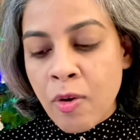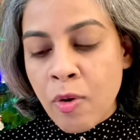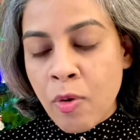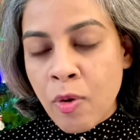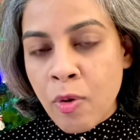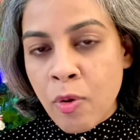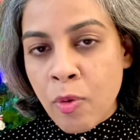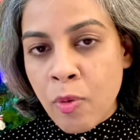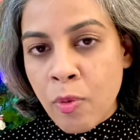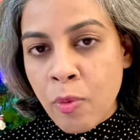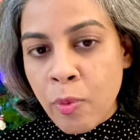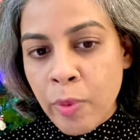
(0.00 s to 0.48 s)

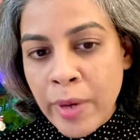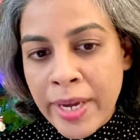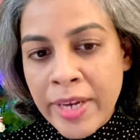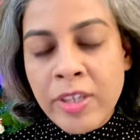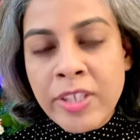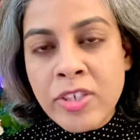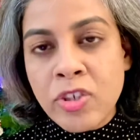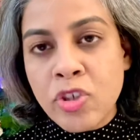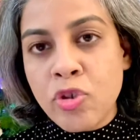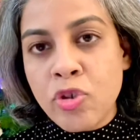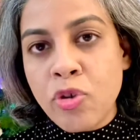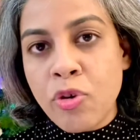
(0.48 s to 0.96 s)
when
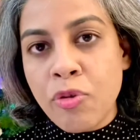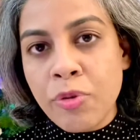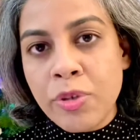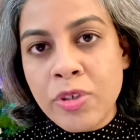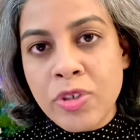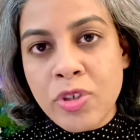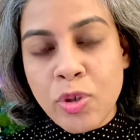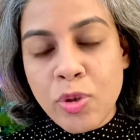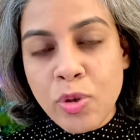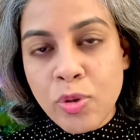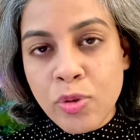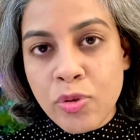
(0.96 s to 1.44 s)

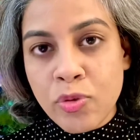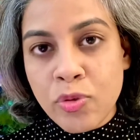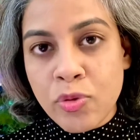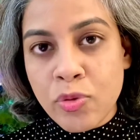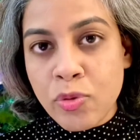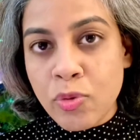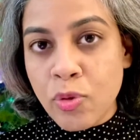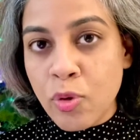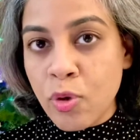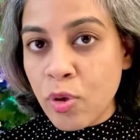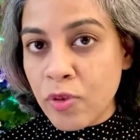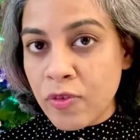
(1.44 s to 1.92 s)
historians looked through
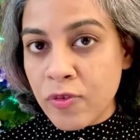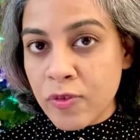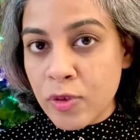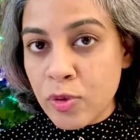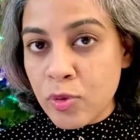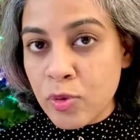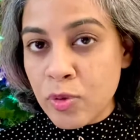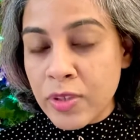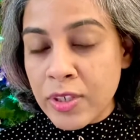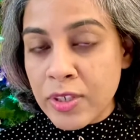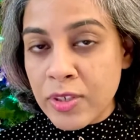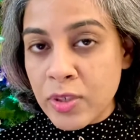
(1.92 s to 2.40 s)
all of
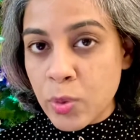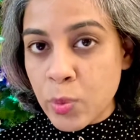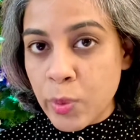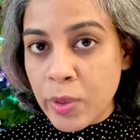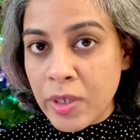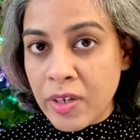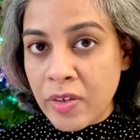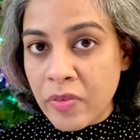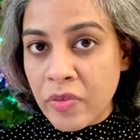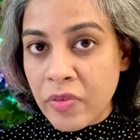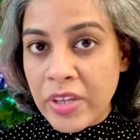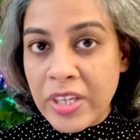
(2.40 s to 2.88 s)
Luther's
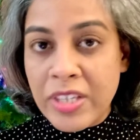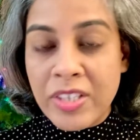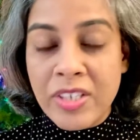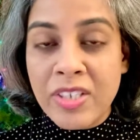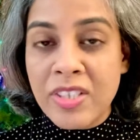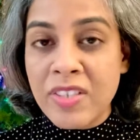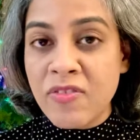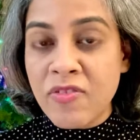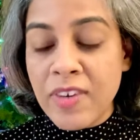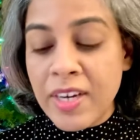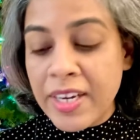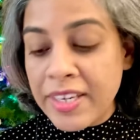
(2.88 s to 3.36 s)
work, they
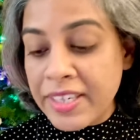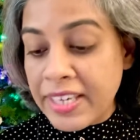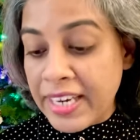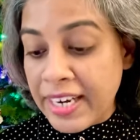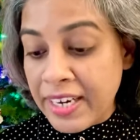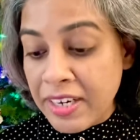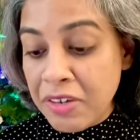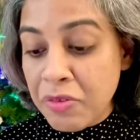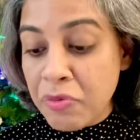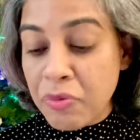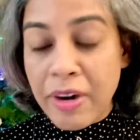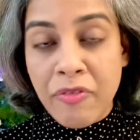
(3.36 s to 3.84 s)
didn't find
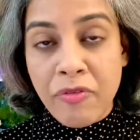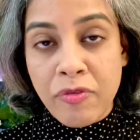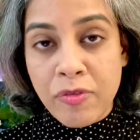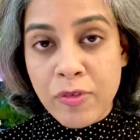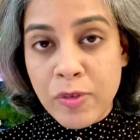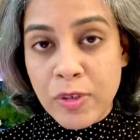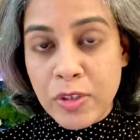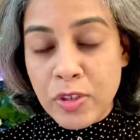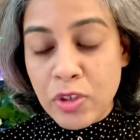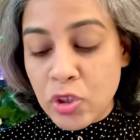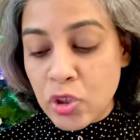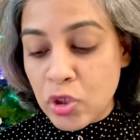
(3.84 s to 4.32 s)
any
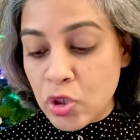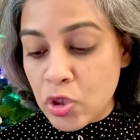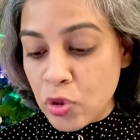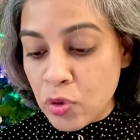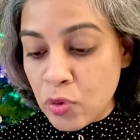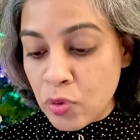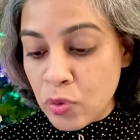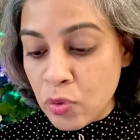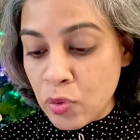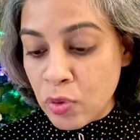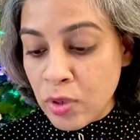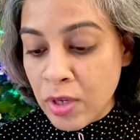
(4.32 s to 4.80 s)
reference
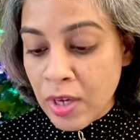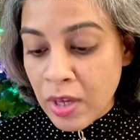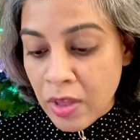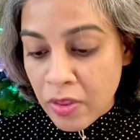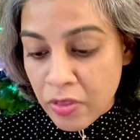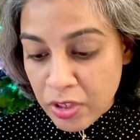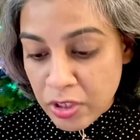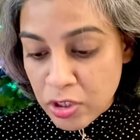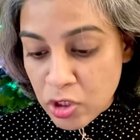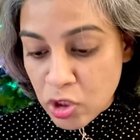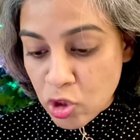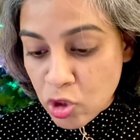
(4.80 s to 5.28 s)
to
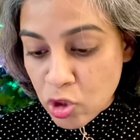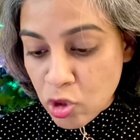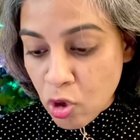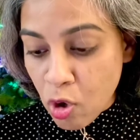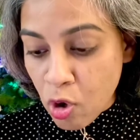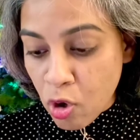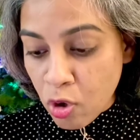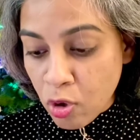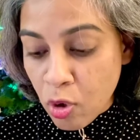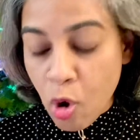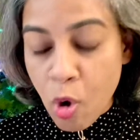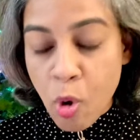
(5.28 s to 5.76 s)
this
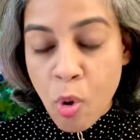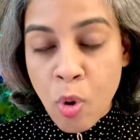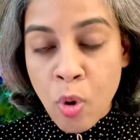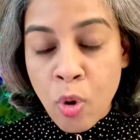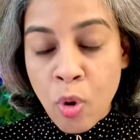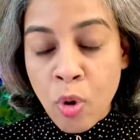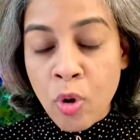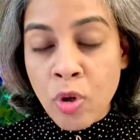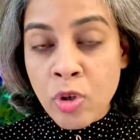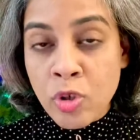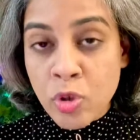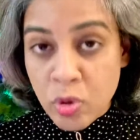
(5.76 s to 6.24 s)
song or
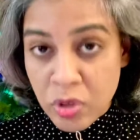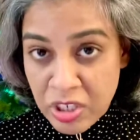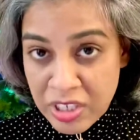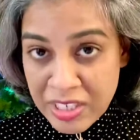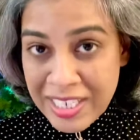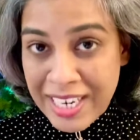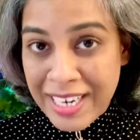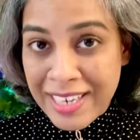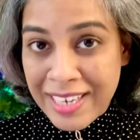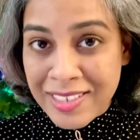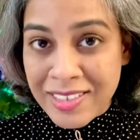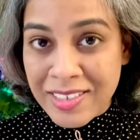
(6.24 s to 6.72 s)
to the
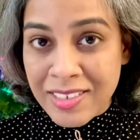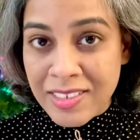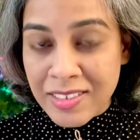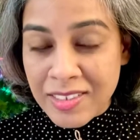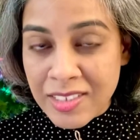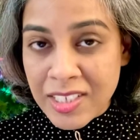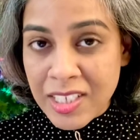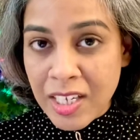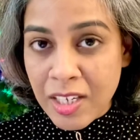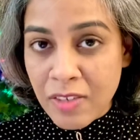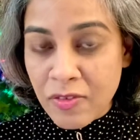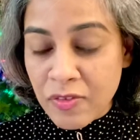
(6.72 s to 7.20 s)
text
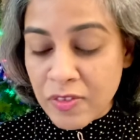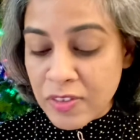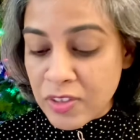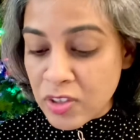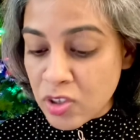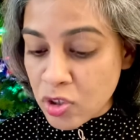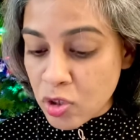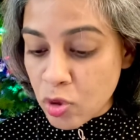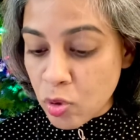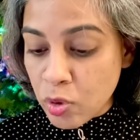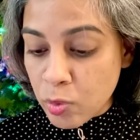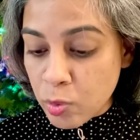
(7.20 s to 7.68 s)
itself. And
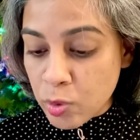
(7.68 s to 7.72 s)
so it was